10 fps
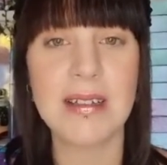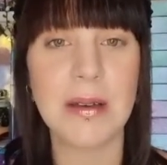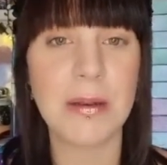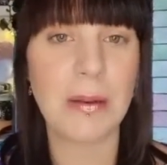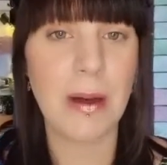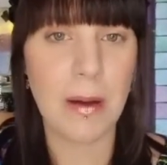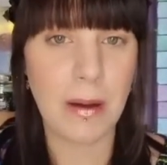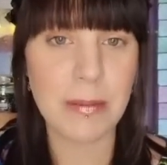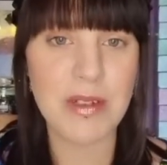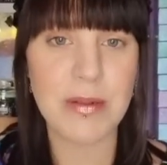So
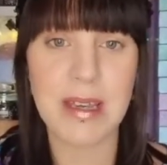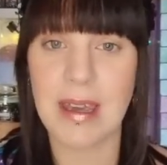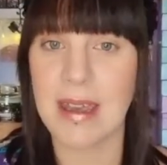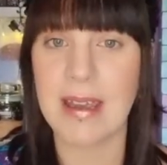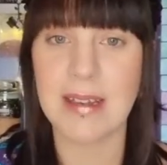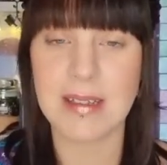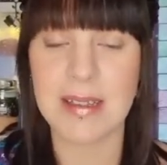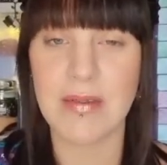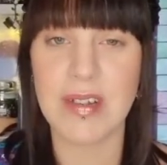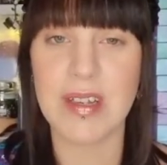I'm doing a
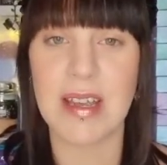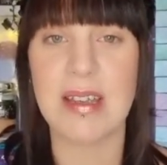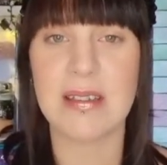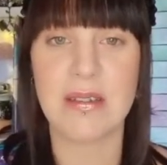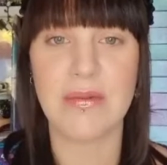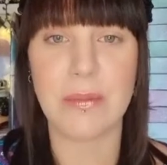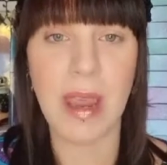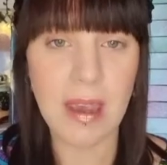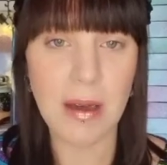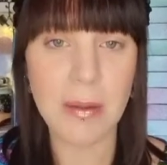7 days of
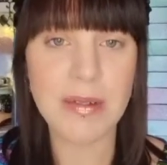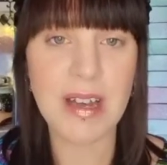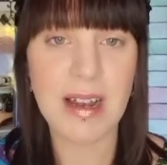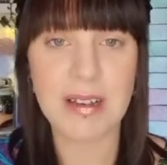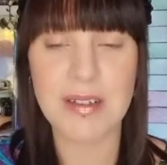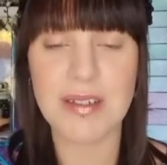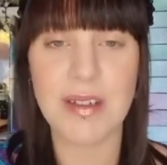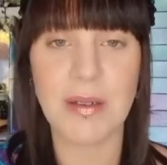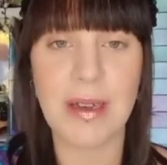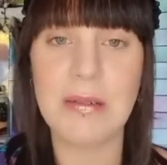makeup challenge.
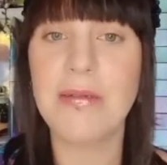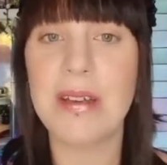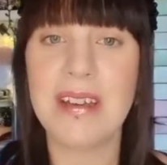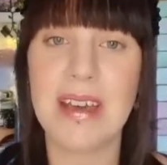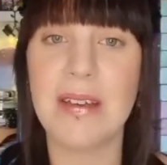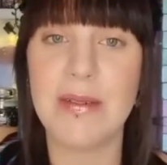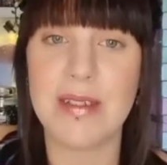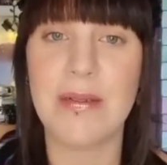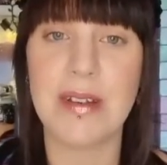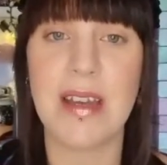So every day for
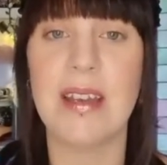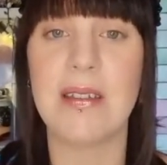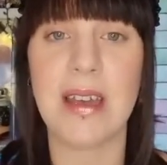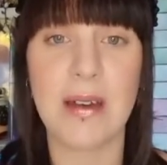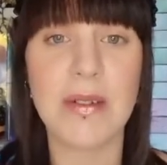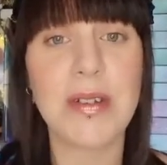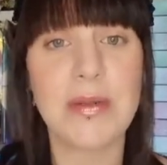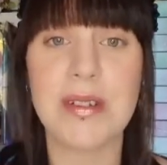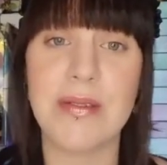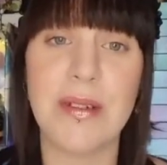7 days, I have to
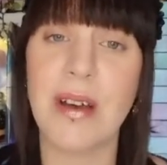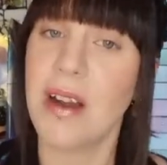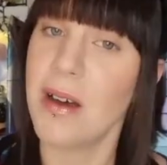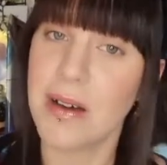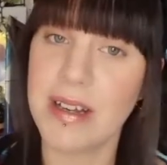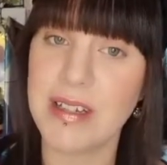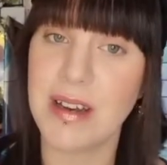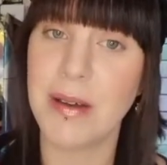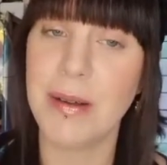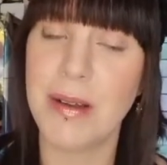do a different color
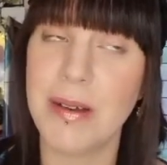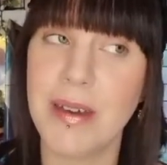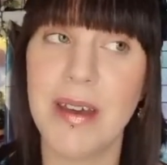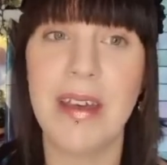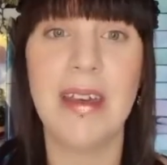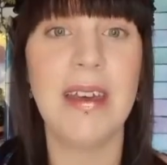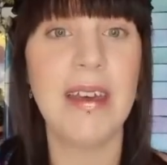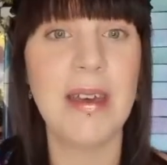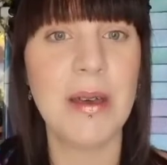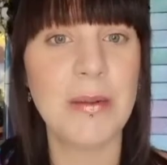eyeshadow look,
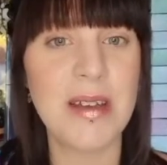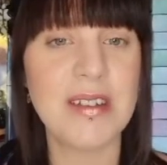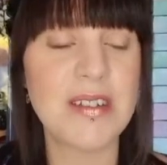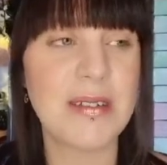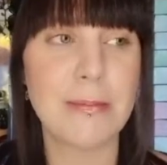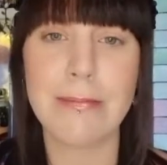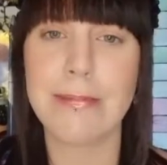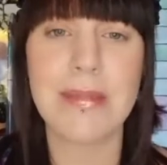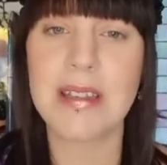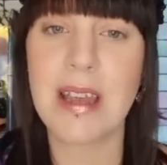which
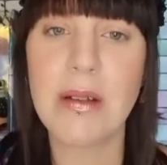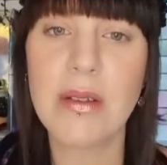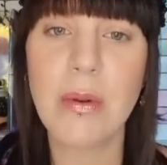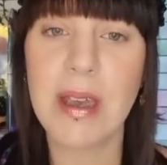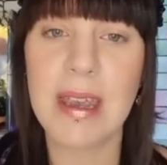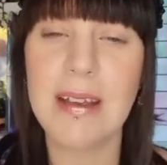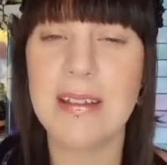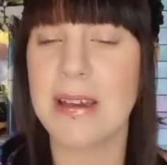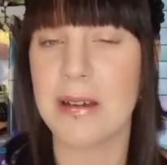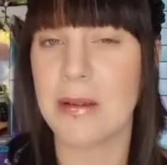sounds quite
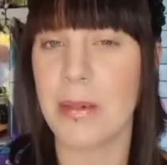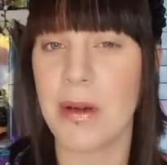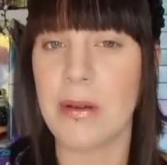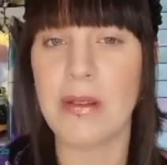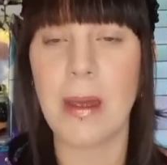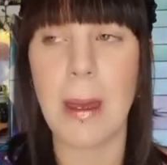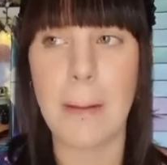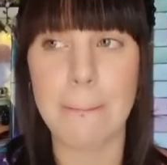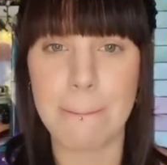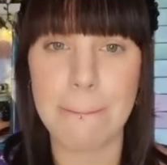easy, I suppose,
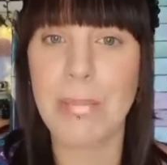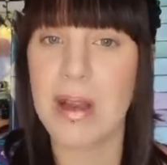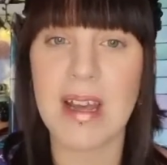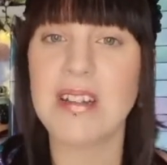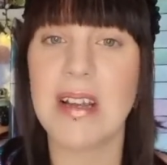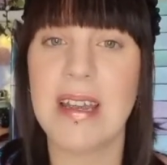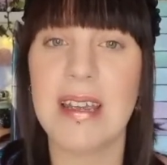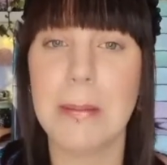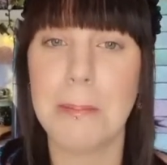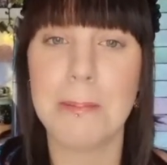but
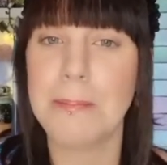actually